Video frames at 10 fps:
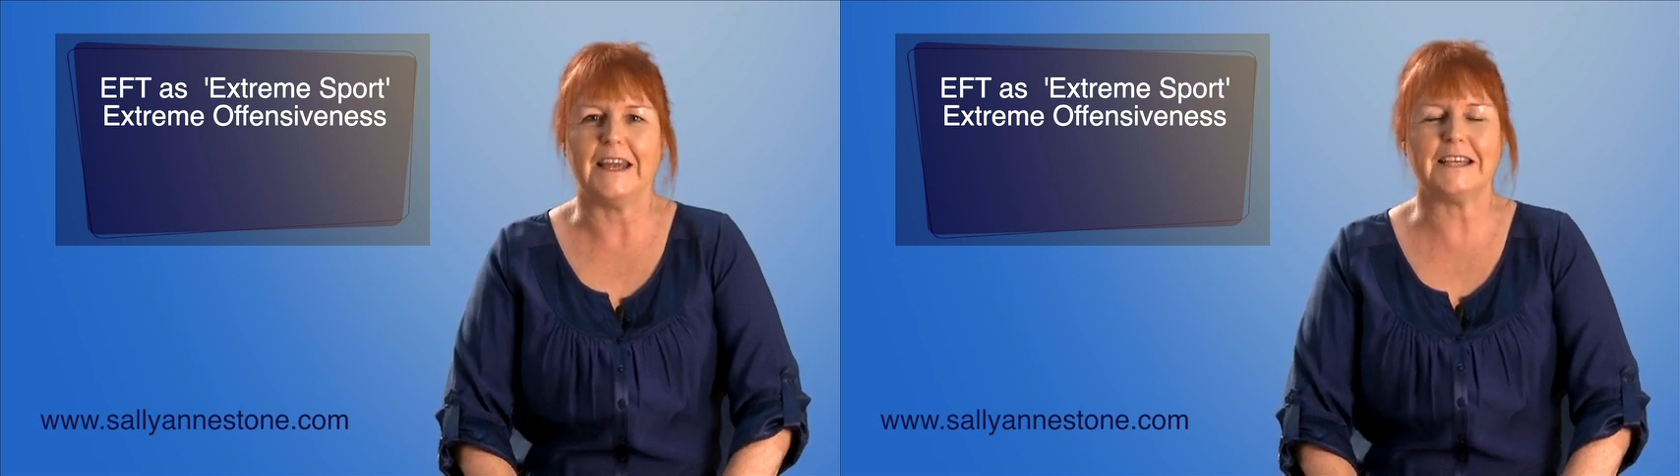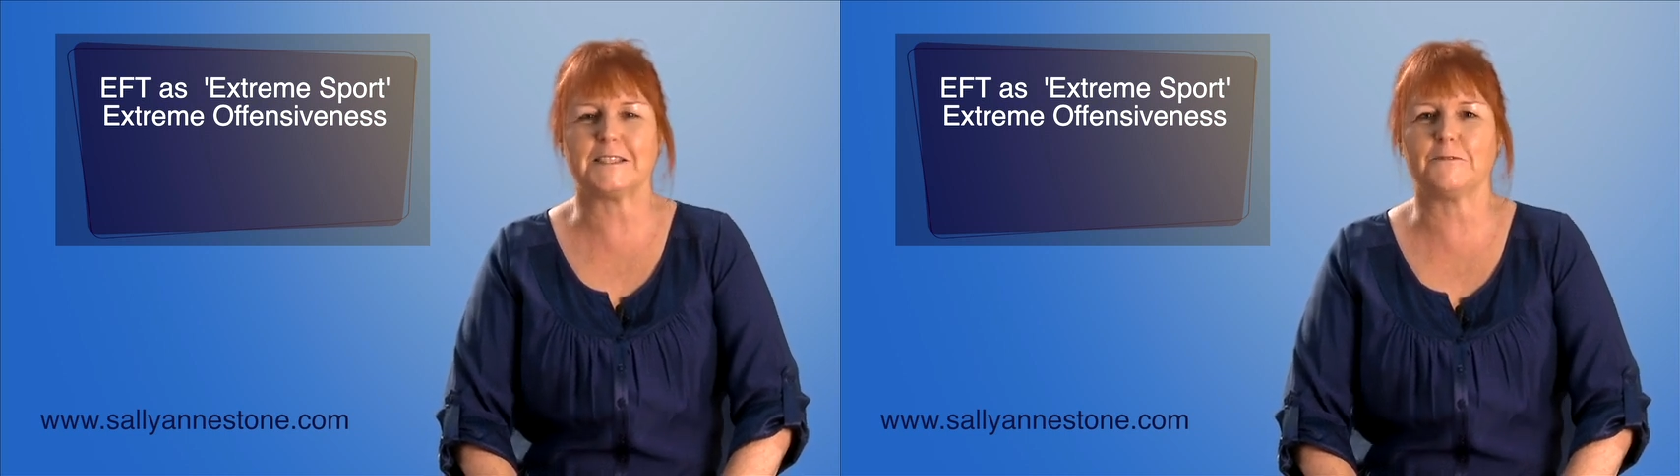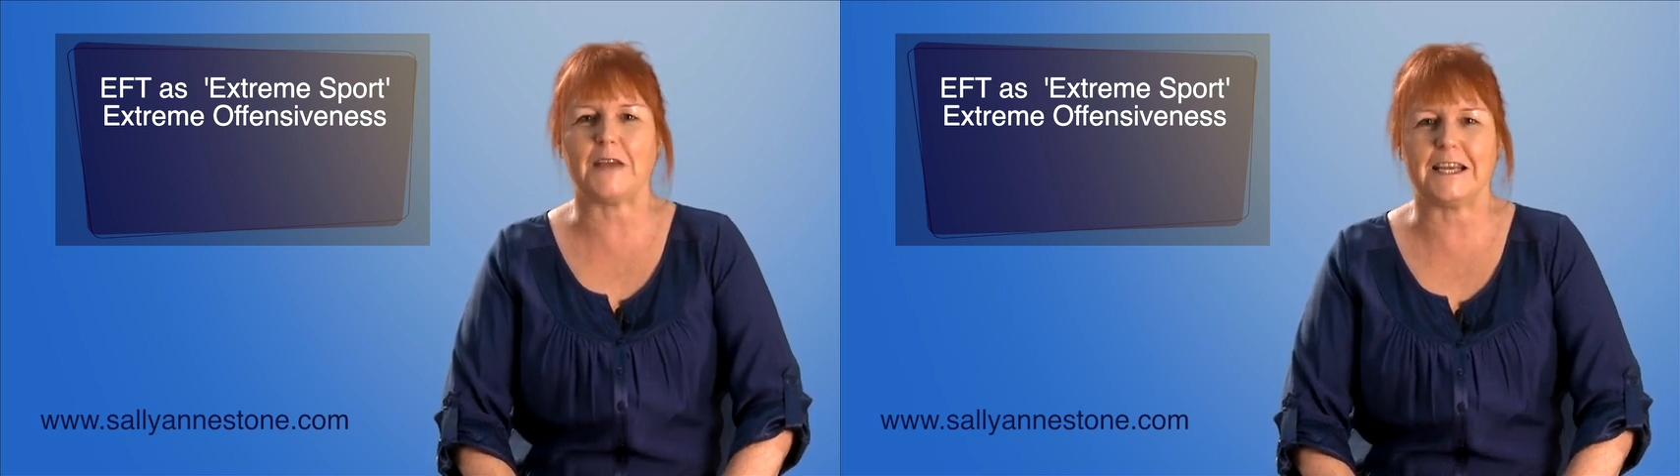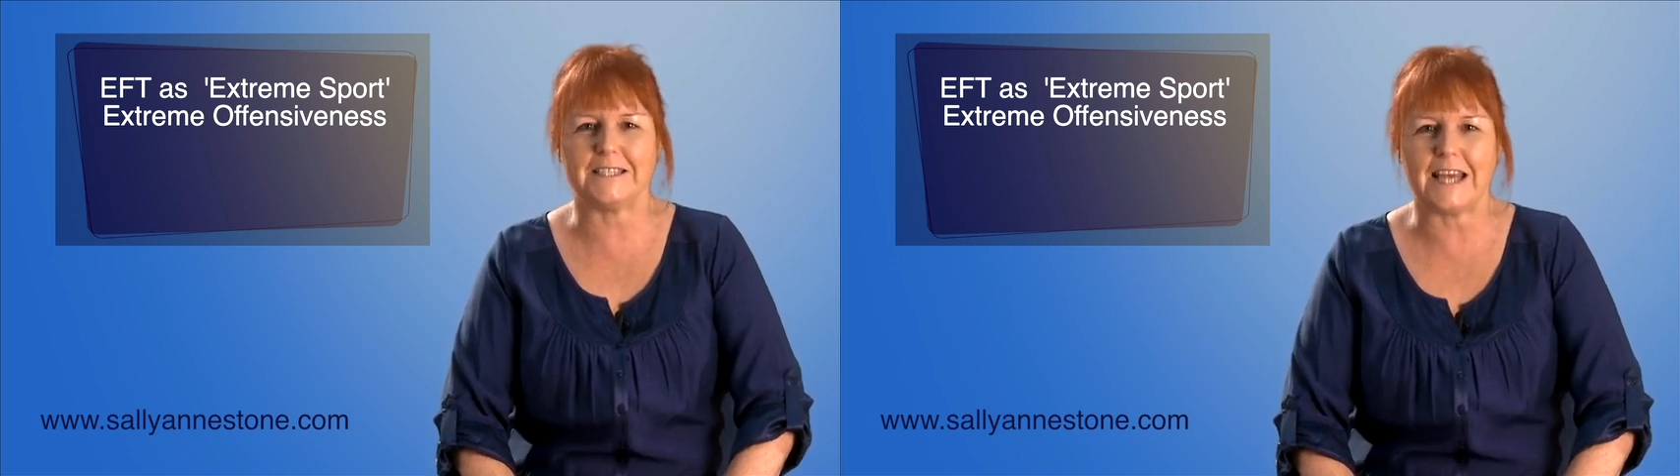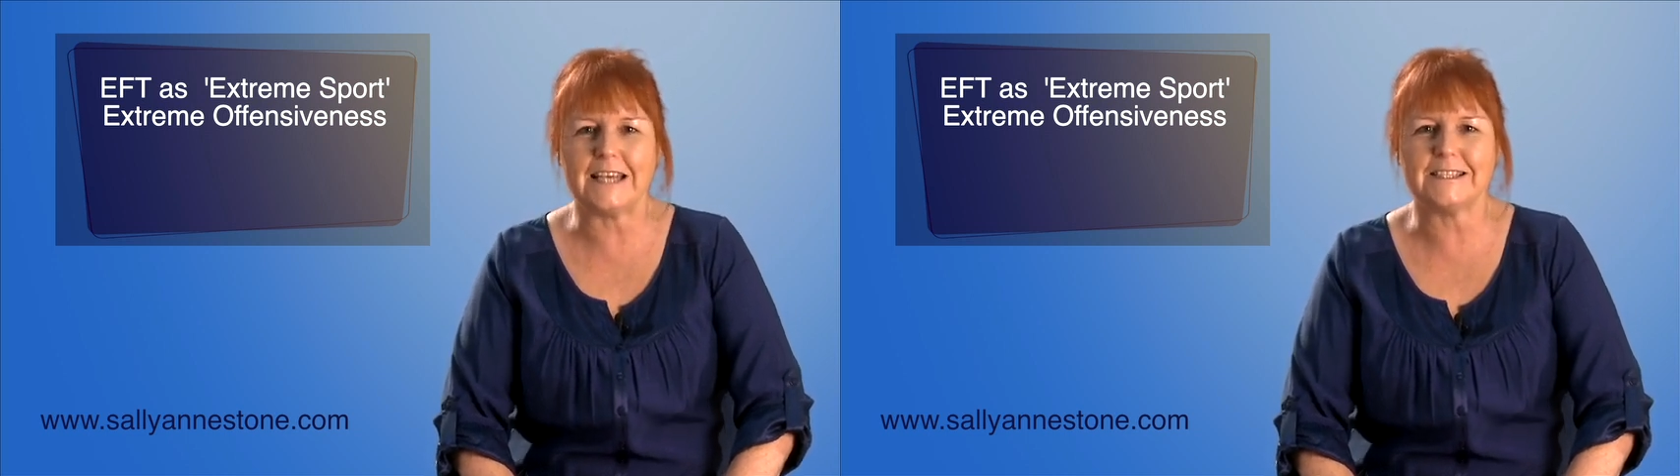It's
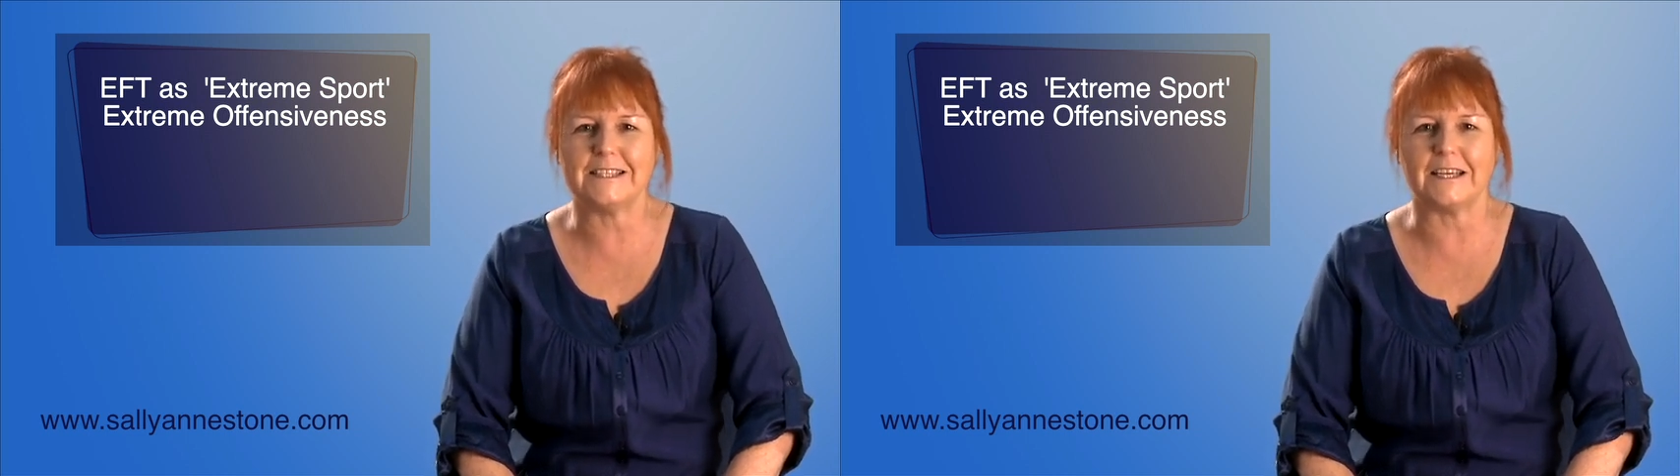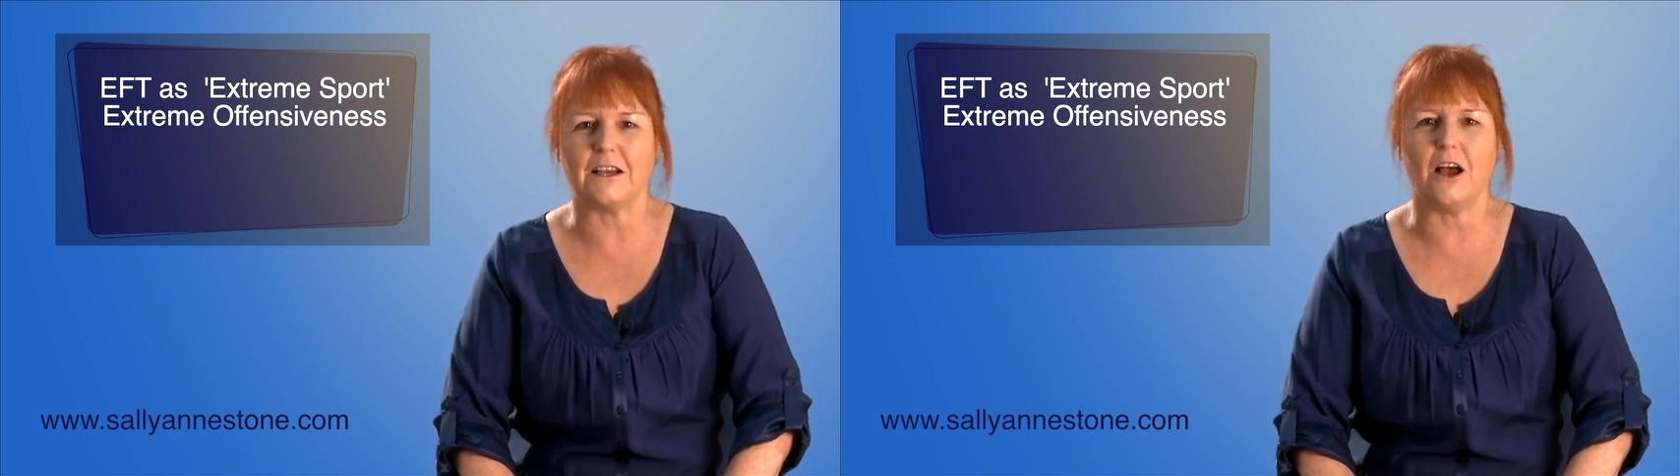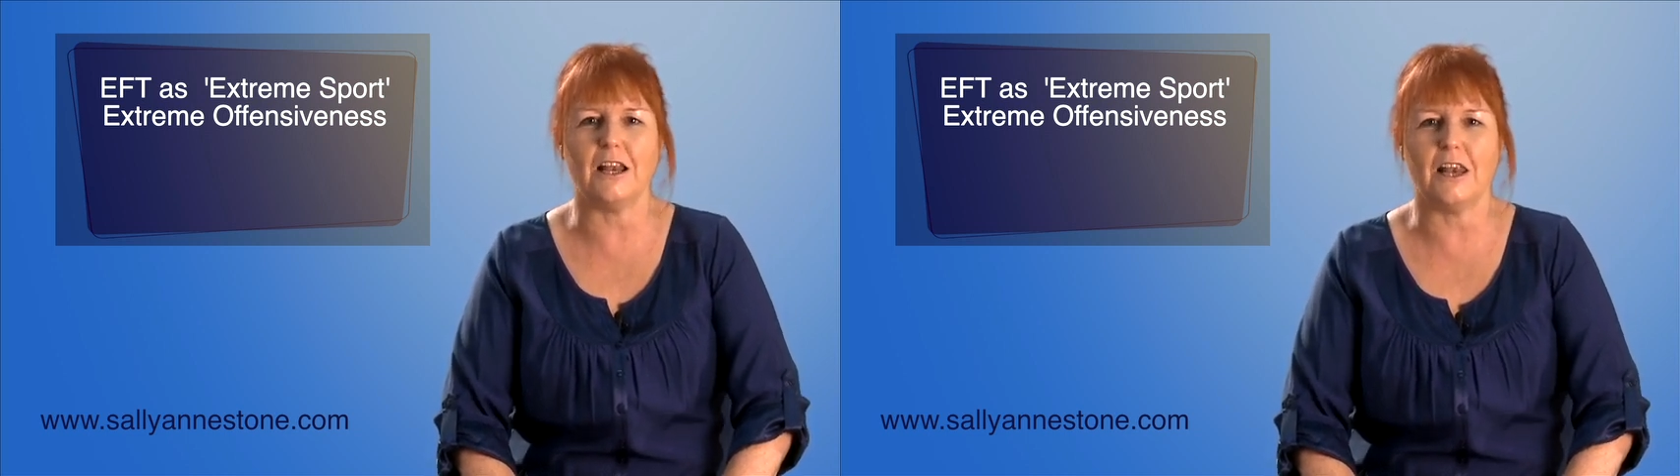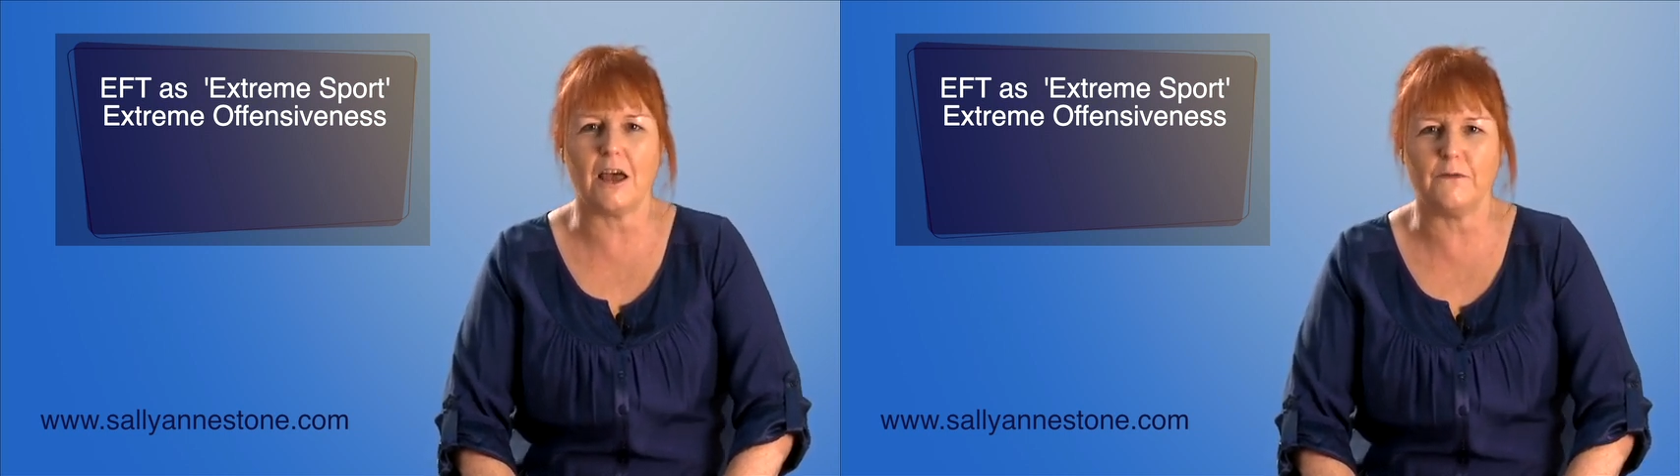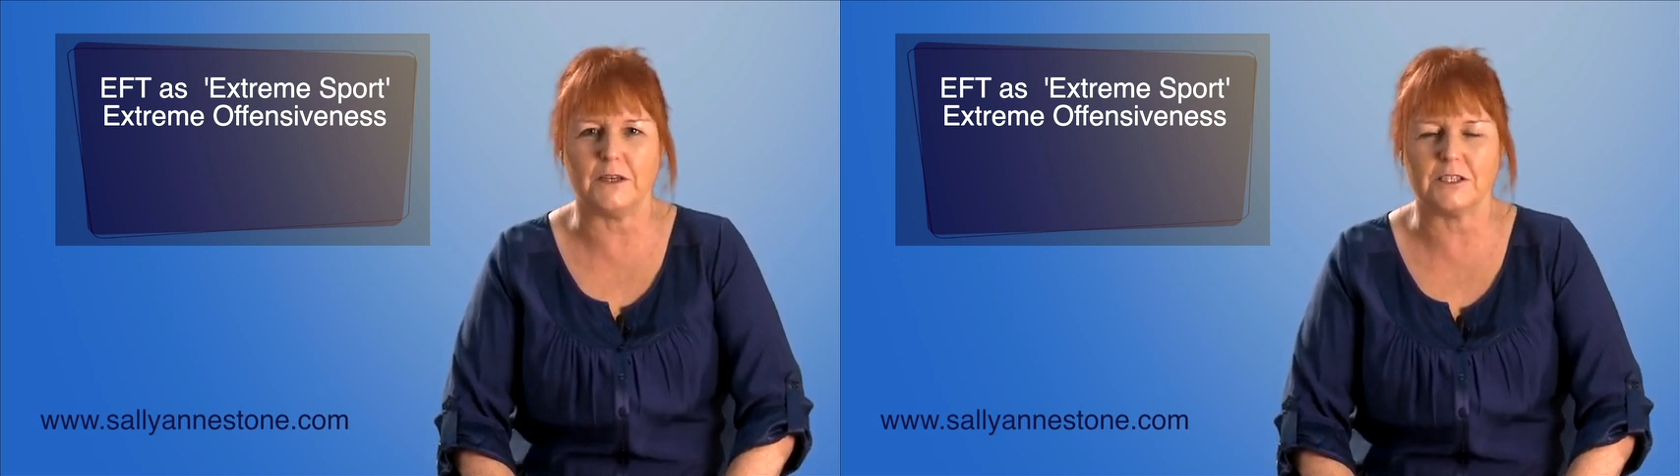fantastic. I
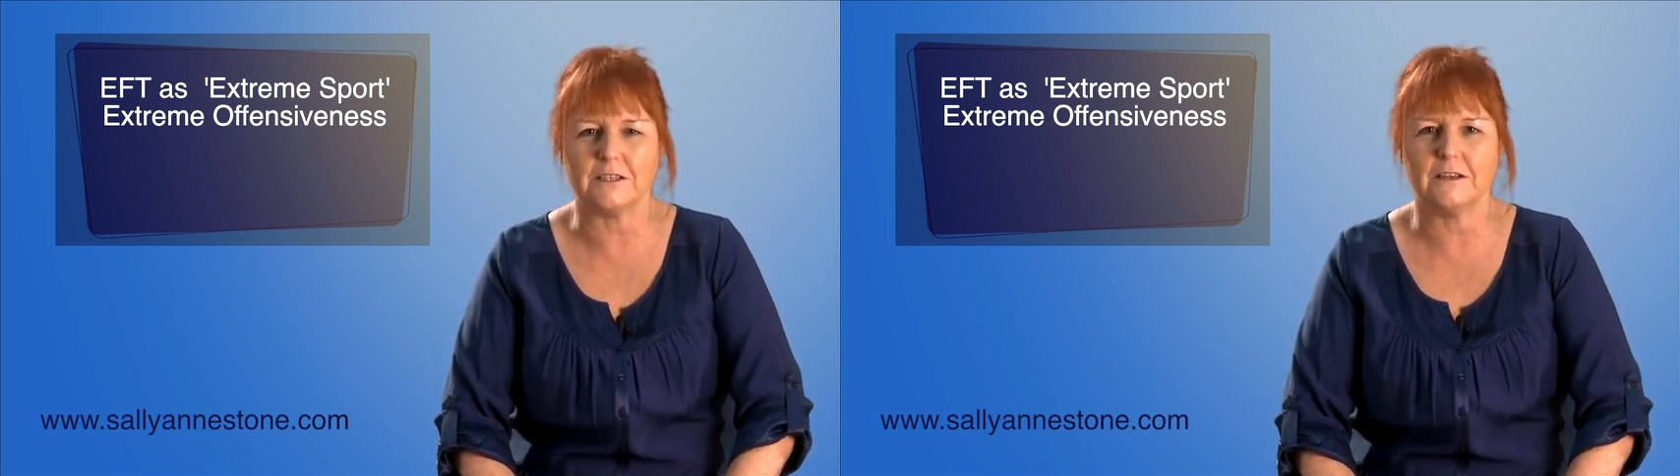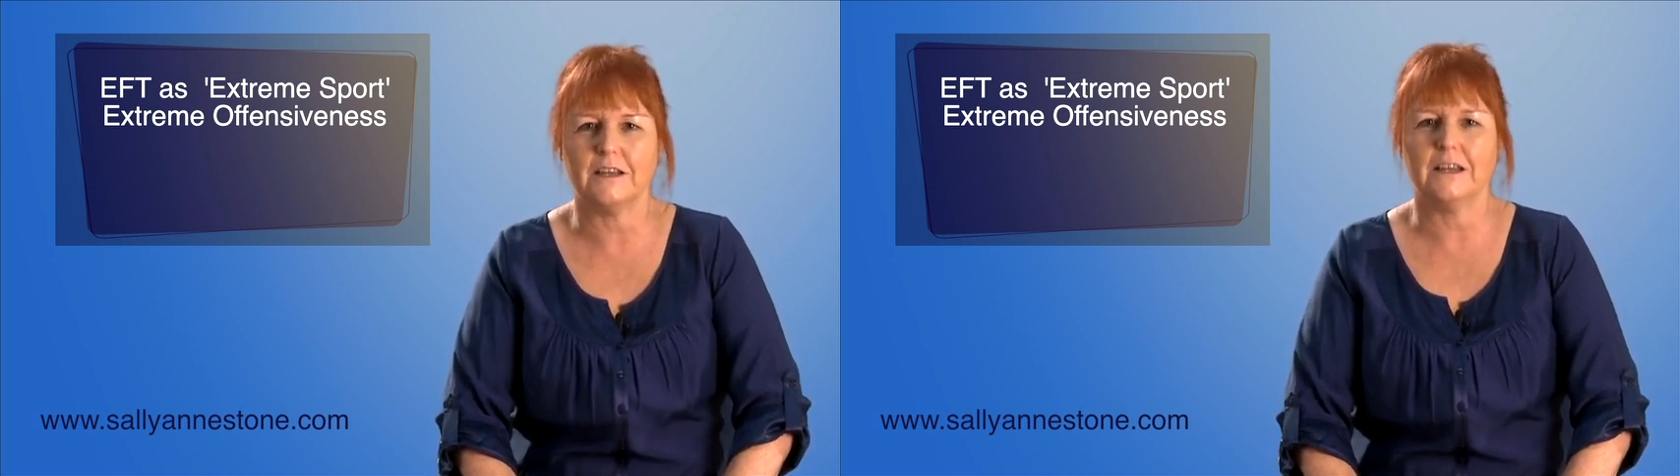love it."